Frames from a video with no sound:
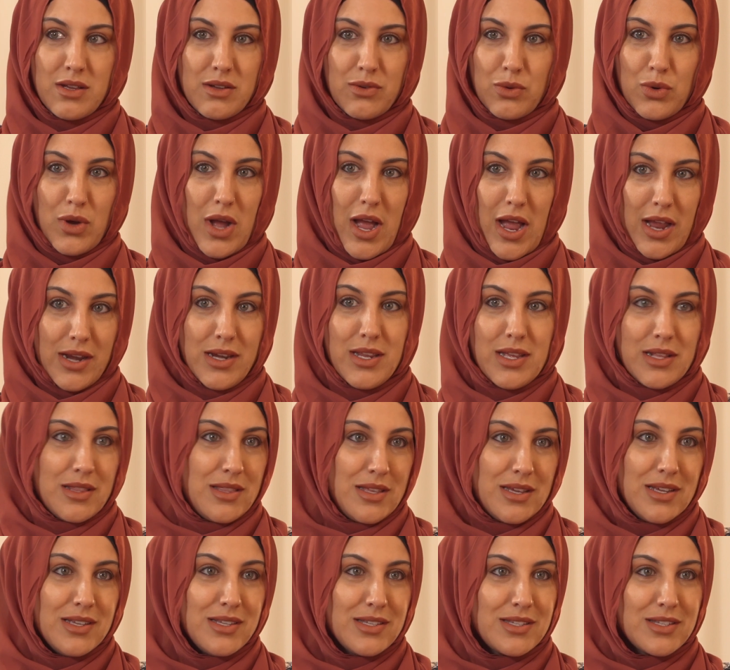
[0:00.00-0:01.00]
well, I need
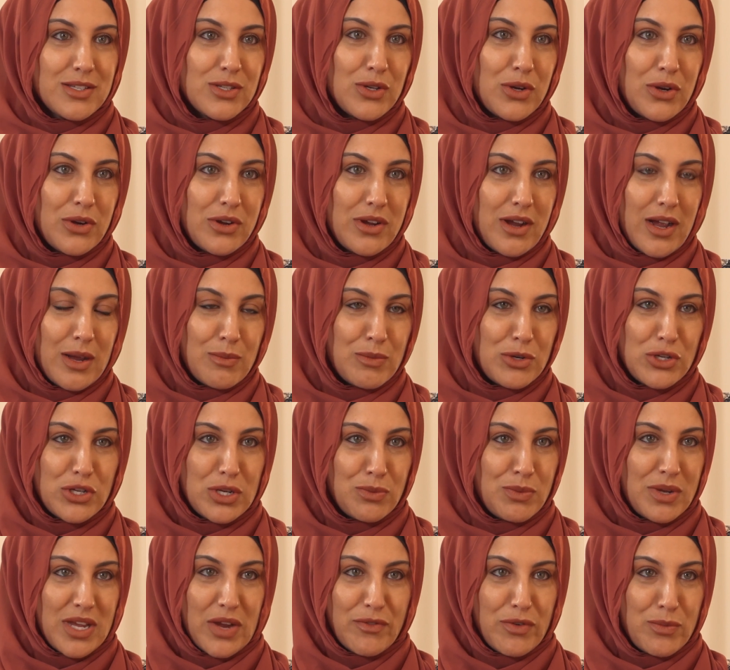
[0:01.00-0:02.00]
this. So I'm
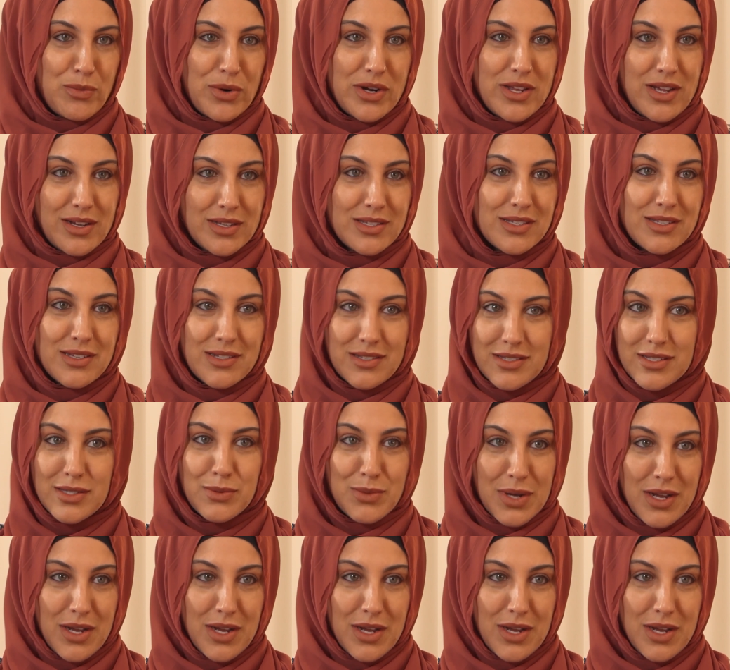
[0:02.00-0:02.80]
assuming everybody else does as